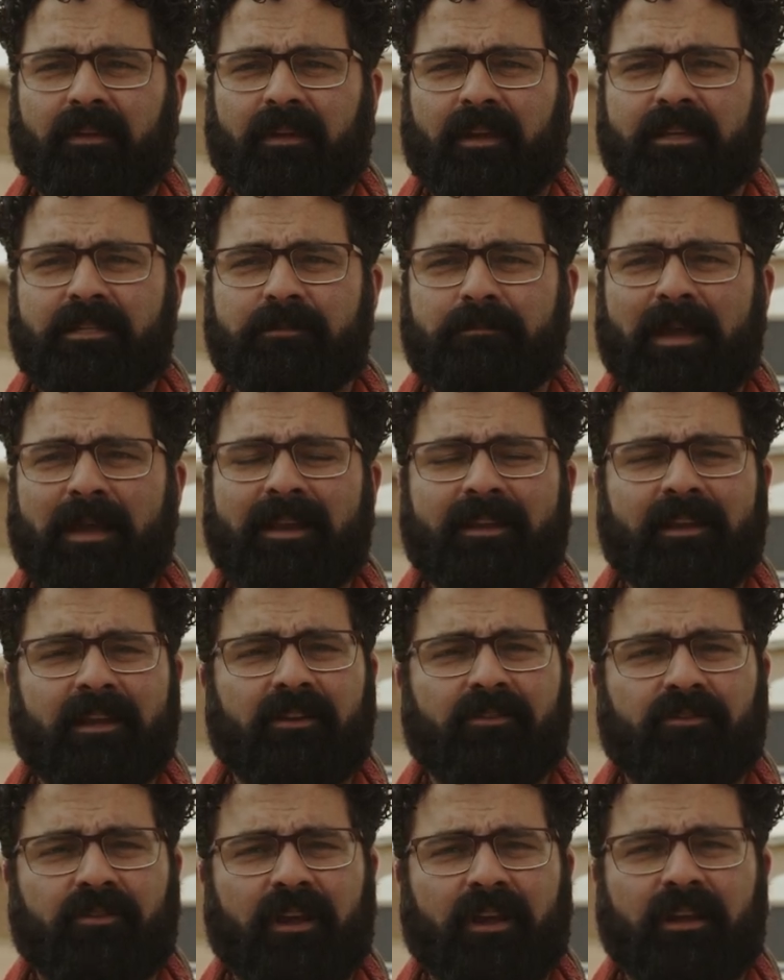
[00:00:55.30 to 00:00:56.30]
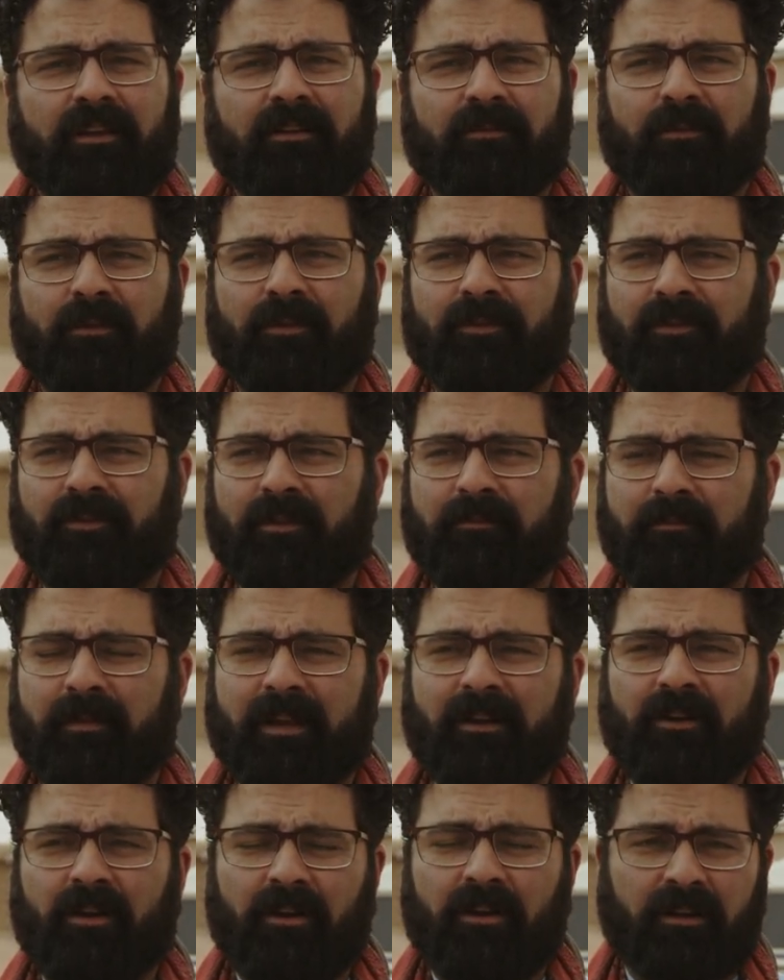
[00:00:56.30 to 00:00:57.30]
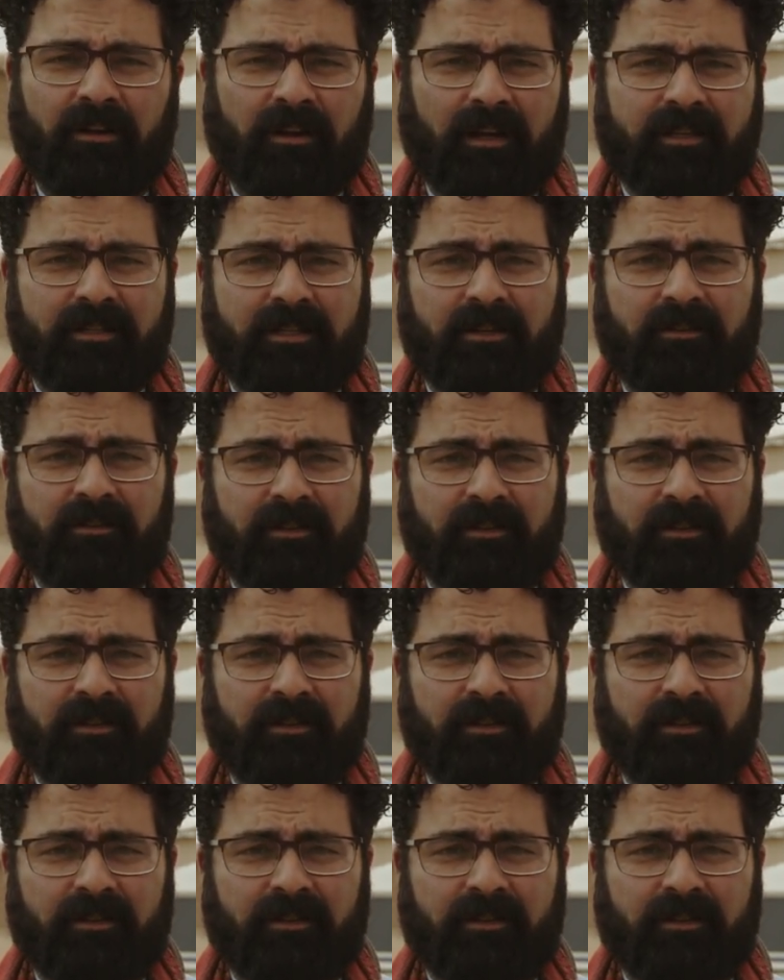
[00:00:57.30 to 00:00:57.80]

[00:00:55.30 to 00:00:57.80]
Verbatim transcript: expanding trade with the main colonizer,